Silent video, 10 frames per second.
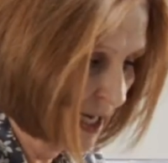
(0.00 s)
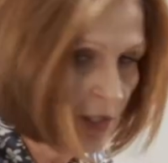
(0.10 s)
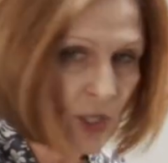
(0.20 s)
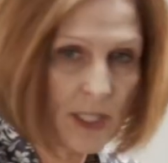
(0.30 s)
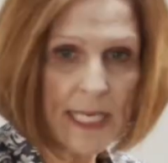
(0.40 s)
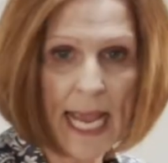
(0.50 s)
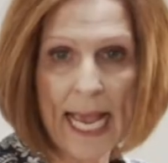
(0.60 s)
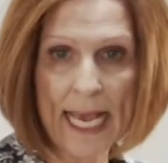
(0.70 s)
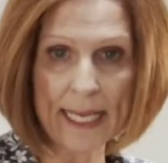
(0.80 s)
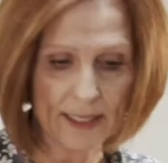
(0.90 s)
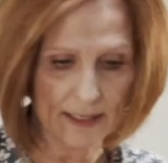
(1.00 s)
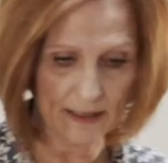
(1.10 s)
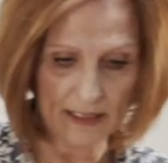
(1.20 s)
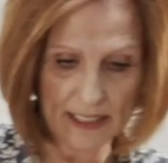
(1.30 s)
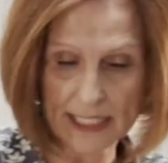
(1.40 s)
just add
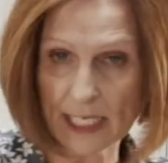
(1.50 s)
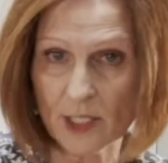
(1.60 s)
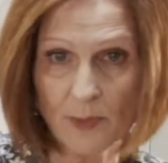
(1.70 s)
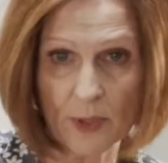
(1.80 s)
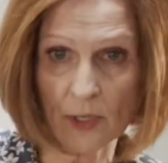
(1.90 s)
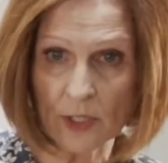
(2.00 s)
a teaspoon or